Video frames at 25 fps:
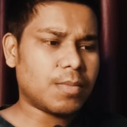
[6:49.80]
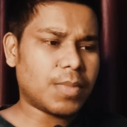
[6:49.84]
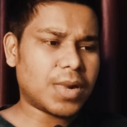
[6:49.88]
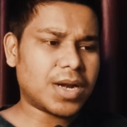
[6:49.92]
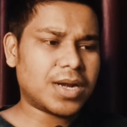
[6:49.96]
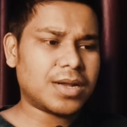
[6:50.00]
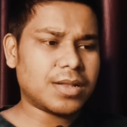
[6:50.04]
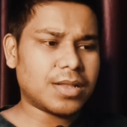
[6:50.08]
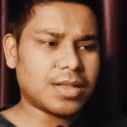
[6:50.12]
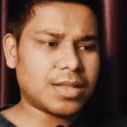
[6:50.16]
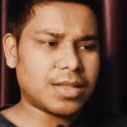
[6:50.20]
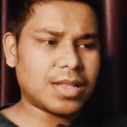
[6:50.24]

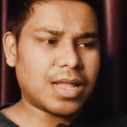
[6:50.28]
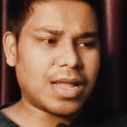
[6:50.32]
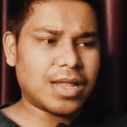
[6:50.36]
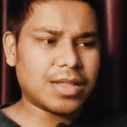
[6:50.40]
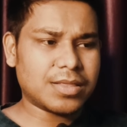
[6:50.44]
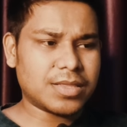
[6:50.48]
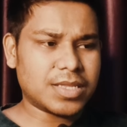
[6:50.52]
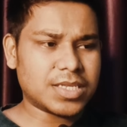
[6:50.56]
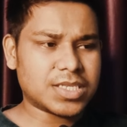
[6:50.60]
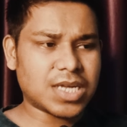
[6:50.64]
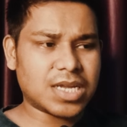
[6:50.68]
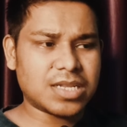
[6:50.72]
but
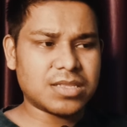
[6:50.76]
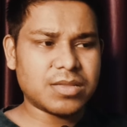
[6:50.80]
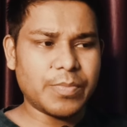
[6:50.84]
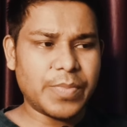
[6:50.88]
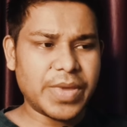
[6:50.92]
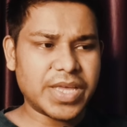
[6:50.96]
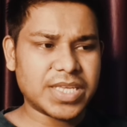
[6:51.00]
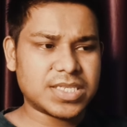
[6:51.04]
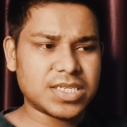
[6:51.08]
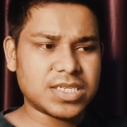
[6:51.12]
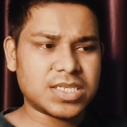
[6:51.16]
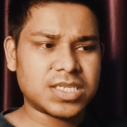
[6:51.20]
these are the
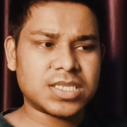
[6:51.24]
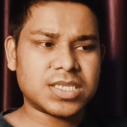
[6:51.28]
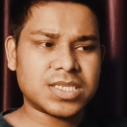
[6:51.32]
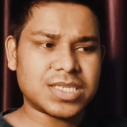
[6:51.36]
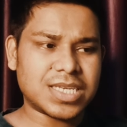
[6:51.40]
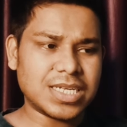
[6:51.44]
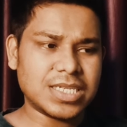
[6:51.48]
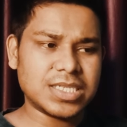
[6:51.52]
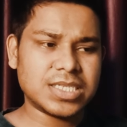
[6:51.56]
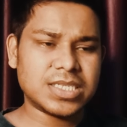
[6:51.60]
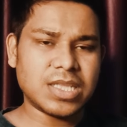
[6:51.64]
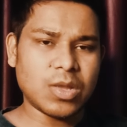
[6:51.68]
basic
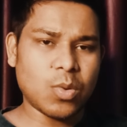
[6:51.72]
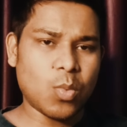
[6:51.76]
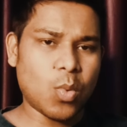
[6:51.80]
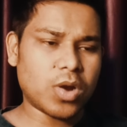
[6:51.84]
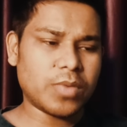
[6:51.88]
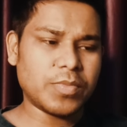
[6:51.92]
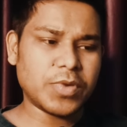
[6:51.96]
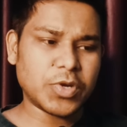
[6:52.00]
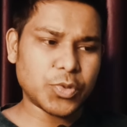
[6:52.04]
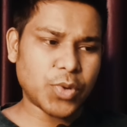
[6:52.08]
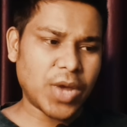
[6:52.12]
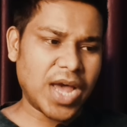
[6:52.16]
skills they
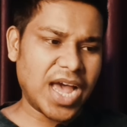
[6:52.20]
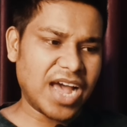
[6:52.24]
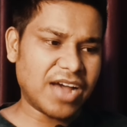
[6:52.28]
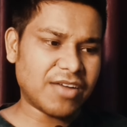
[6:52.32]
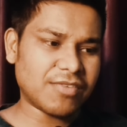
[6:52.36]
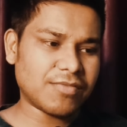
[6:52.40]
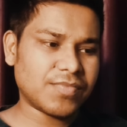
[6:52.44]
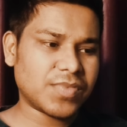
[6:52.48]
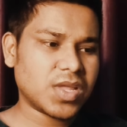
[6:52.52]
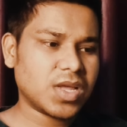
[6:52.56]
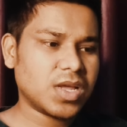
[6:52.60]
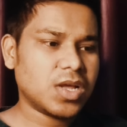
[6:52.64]
want me to
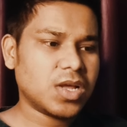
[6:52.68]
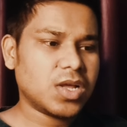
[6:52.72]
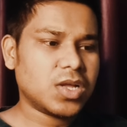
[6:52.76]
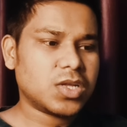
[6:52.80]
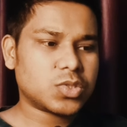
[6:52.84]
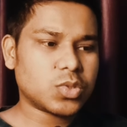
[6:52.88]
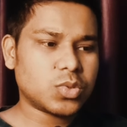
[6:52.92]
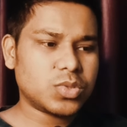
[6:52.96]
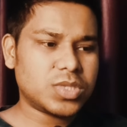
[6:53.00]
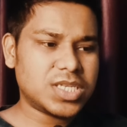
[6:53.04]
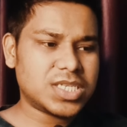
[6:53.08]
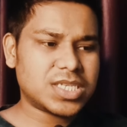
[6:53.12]
have.
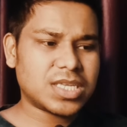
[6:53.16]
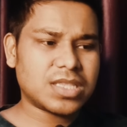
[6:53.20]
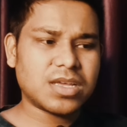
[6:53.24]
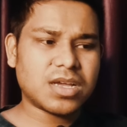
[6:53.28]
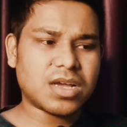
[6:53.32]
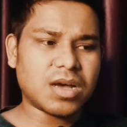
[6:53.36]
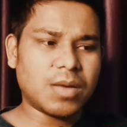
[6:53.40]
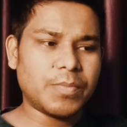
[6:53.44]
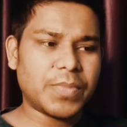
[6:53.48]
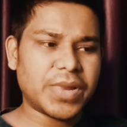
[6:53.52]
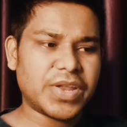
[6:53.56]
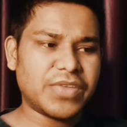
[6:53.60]
So these are
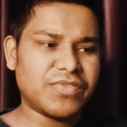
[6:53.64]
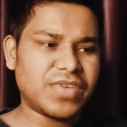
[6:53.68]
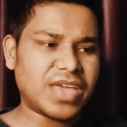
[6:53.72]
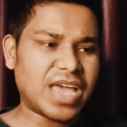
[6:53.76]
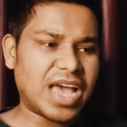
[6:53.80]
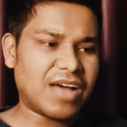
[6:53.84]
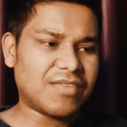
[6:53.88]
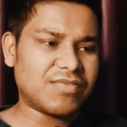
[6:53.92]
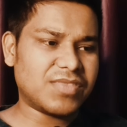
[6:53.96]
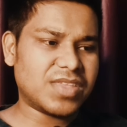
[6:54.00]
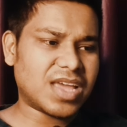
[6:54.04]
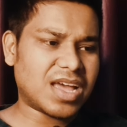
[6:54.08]
the company we
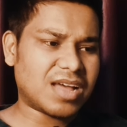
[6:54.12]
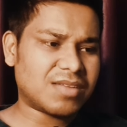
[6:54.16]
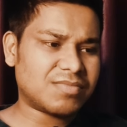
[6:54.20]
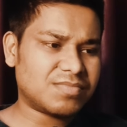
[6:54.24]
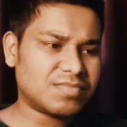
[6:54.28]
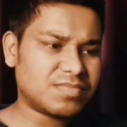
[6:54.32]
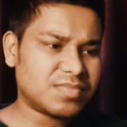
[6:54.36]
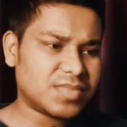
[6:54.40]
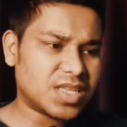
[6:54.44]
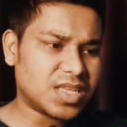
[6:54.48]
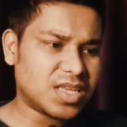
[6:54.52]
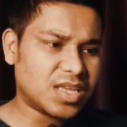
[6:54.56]
have. They
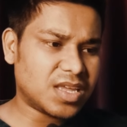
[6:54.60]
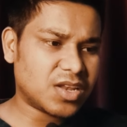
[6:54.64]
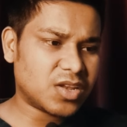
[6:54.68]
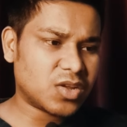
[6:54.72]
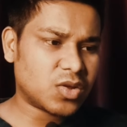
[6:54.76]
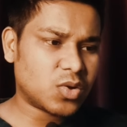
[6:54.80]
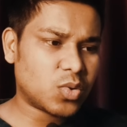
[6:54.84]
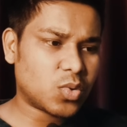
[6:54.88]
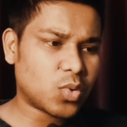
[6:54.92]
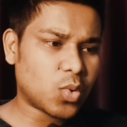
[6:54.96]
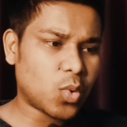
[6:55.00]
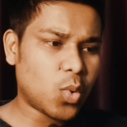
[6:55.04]
have
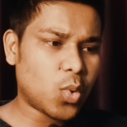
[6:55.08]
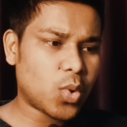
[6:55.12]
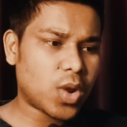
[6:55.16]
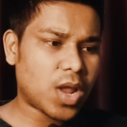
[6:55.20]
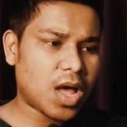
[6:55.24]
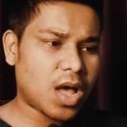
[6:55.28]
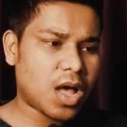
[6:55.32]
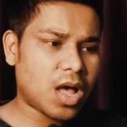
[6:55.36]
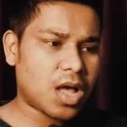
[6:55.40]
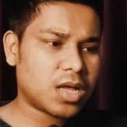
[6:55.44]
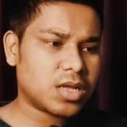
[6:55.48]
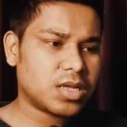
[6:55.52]

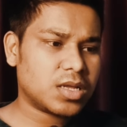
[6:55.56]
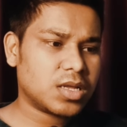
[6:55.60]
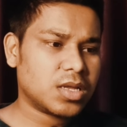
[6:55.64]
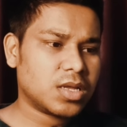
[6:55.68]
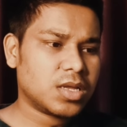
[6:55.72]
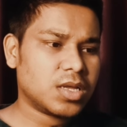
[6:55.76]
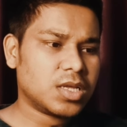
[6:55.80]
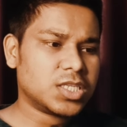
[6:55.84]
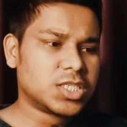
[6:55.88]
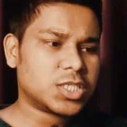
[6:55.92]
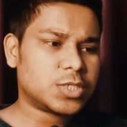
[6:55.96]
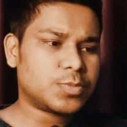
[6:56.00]
Incora,
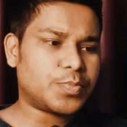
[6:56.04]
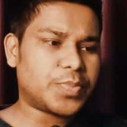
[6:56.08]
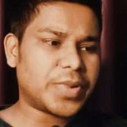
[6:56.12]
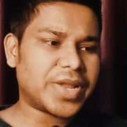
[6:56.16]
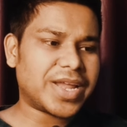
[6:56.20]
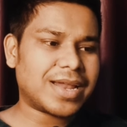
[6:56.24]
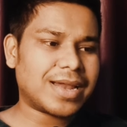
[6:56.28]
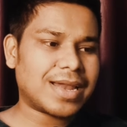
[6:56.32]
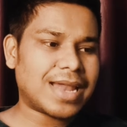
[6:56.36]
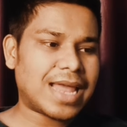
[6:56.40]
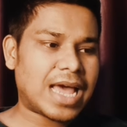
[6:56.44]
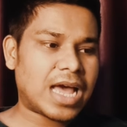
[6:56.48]

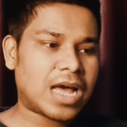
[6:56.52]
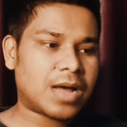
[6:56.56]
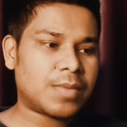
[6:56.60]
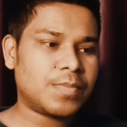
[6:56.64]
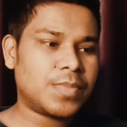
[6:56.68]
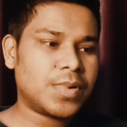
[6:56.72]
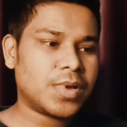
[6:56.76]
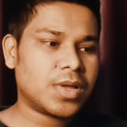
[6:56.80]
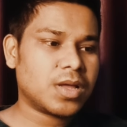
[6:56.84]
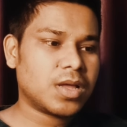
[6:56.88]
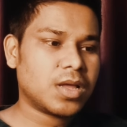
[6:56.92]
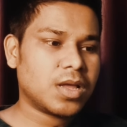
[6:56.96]

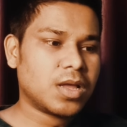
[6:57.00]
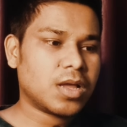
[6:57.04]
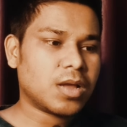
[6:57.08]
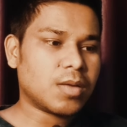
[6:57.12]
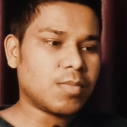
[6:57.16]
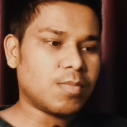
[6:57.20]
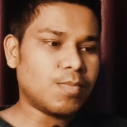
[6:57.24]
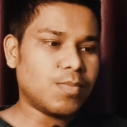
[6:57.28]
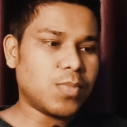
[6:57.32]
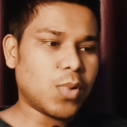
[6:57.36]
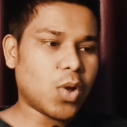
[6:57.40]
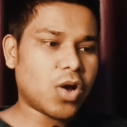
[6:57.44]
Springlab,
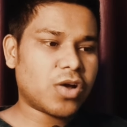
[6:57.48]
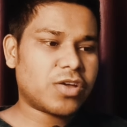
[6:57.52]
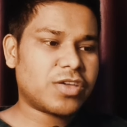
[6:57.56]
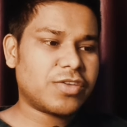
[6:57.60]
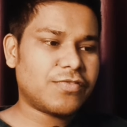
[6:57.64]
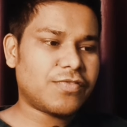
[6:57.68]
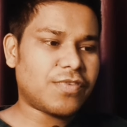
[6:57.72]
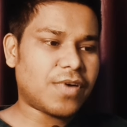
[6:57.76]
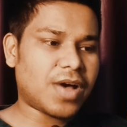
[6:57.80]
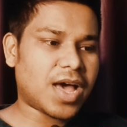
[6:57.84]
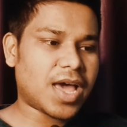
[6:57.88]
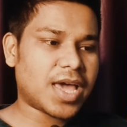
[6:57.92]

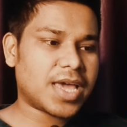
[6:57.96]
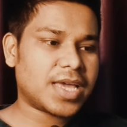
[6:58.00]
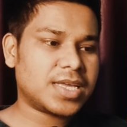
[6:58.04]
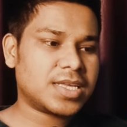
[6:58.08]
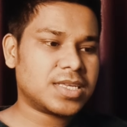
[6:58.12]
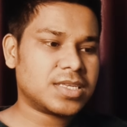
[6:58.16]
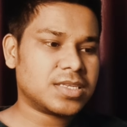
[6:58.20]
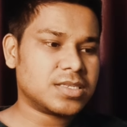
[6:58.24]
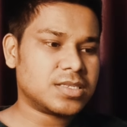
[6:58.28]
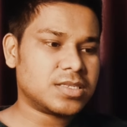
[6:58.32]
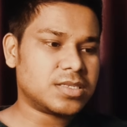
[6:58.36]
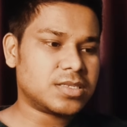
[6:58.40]

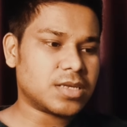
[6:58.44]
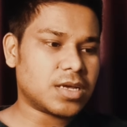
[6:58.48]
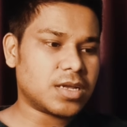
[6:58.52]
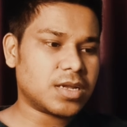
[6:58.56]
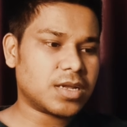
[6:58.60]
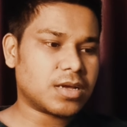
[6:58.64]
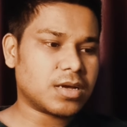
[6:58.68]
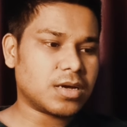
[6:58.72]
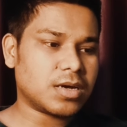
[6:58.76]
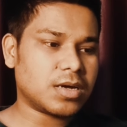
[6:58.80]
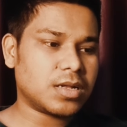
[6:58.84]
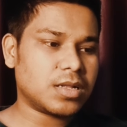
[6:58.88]
Blockify,
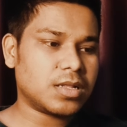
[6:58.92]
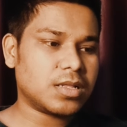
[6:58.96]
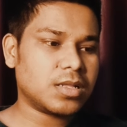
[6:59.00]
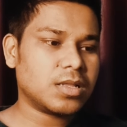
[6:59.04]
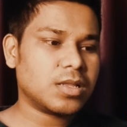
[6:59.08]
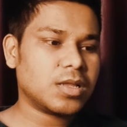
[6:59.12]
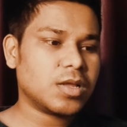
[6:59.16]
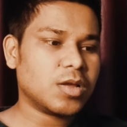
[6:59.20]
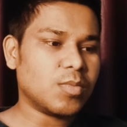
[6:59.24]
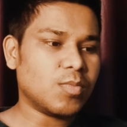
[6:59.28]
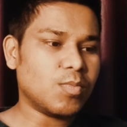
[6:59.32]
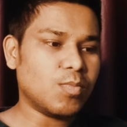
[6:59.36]

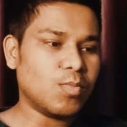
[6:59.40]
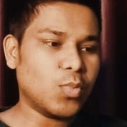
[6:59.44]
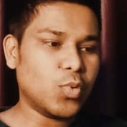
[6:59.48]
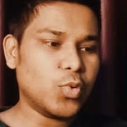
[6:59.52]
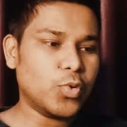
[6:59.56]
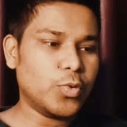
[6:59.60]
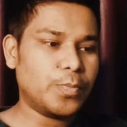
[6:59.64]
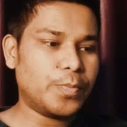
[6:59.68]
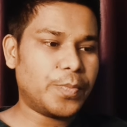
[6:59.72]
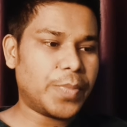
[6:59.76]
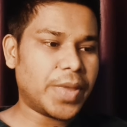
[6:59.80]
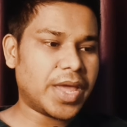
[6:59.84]
Circle,
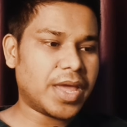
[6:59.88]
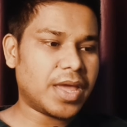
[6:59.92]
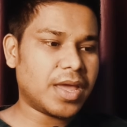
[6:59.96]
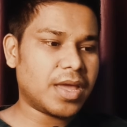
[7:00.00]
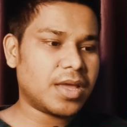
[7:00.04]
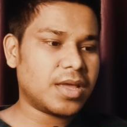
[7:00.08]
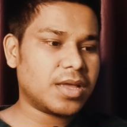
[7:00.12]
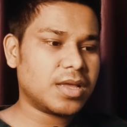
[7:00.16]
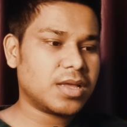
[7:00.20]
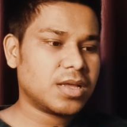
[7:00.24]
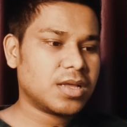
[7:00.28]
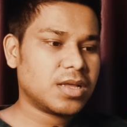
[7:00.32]

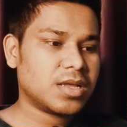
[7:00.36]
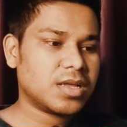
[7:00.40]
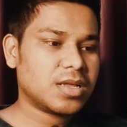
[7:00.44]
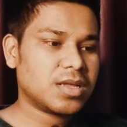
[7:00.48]
MoonPay,